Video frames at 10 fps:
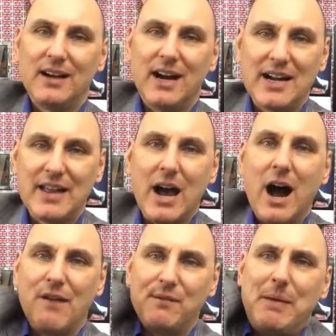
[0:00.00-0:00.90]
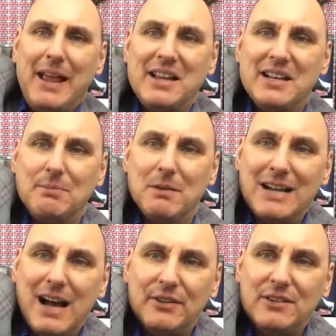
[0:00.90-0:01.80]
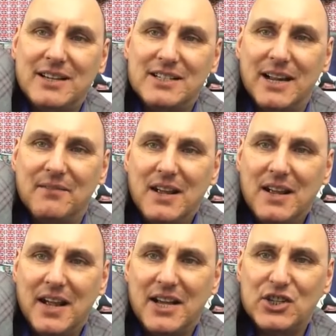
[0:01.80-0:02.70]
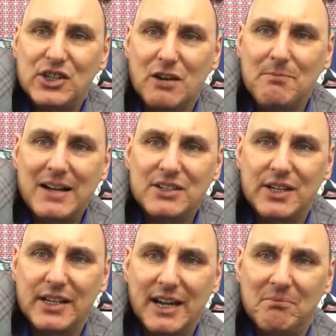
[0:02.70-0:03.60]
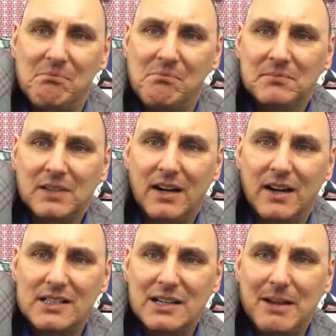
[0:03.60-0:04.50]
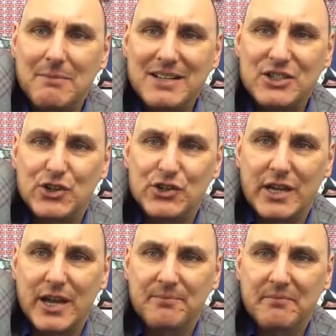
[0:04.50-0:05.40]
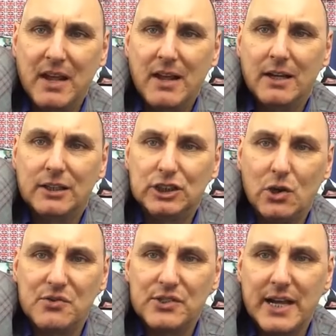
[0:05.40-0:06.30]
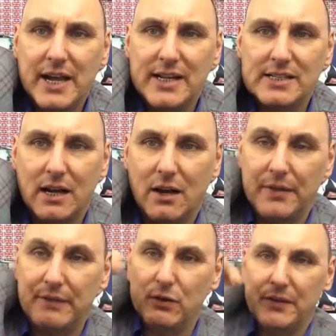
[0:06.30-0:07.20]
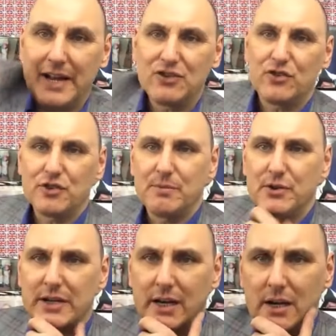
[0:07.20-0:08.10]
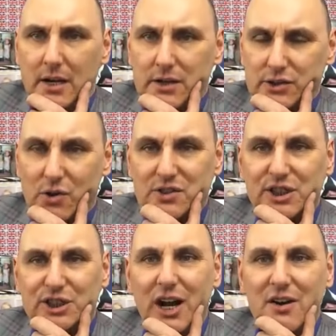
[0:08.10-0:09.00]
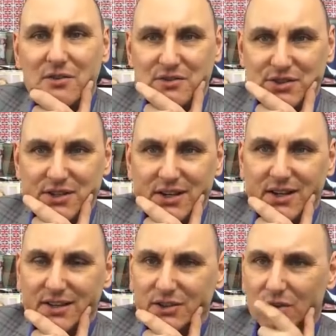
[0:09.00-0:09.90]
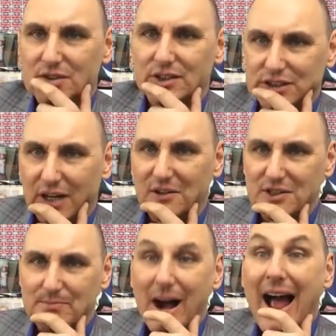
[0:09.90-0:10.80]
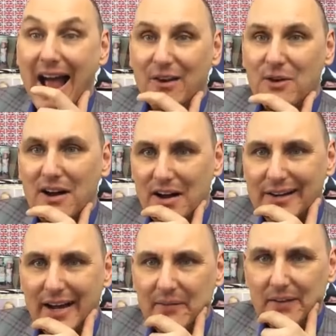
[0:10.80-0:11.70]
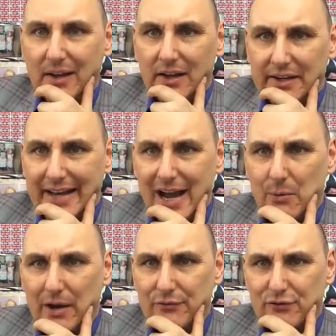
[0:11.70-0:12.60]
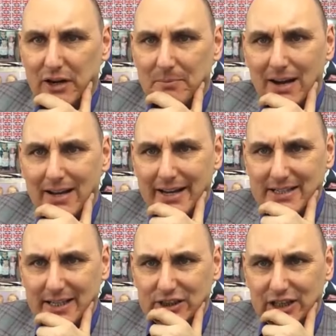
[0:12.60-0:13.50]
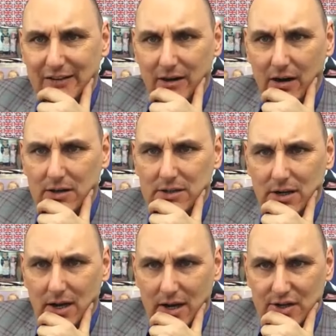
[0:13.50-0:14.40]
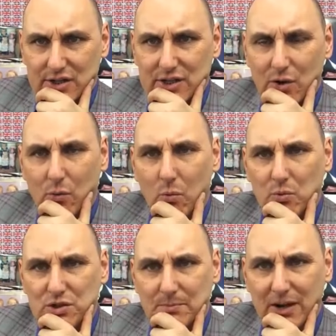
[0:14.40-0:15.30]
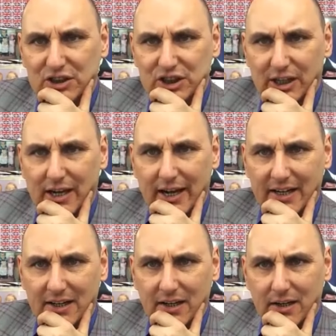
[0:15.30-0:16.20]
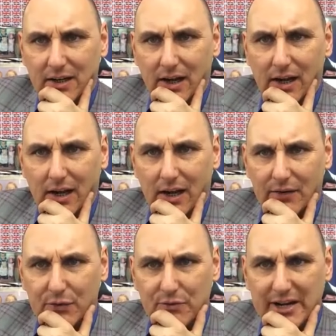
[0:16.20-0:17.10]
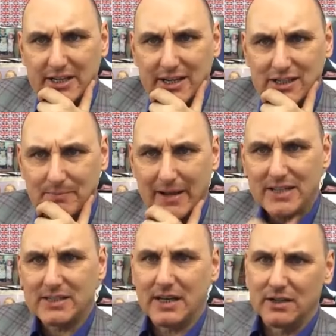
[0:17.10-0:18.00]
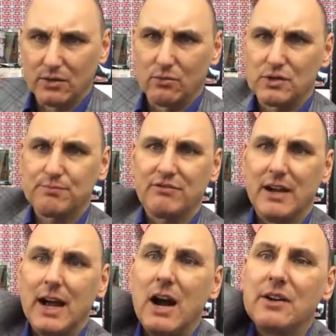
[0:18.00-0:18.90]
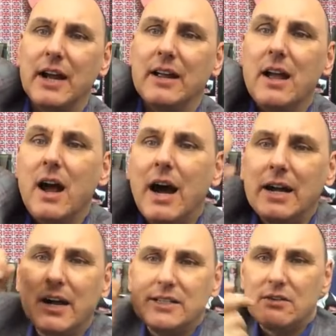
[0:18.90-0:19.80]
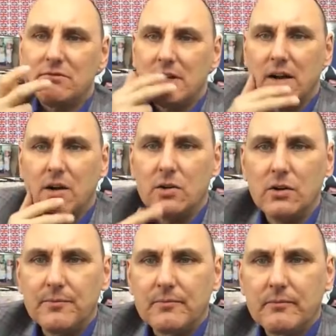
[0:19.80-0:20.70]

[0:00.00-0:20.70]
Another half a pig in the blooming oven, isn't it? Let's just go back to the um uh, some of your messages there. Sean says oh, they've got the entrance music. Doctor Jones, Doctor Jones by Aqua. Okay, now we are free by Lisa Gerrard and Saltwater by Chicane. Uh, the reading is the best and the Lord's Prayer. Okay, I, I don't know.